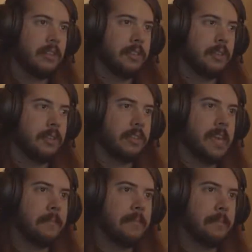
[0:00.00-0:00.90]
So this
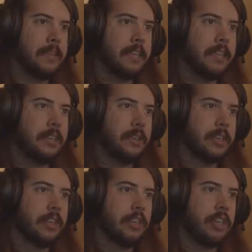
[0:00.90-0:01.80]
game is a bit easier
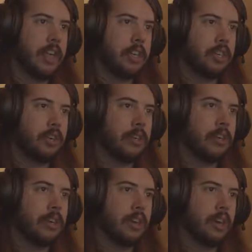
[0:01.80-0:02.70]
because you're actually starting
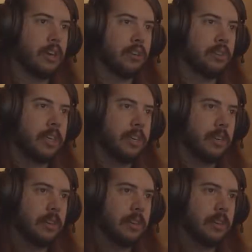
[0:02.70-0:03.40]
on concrete.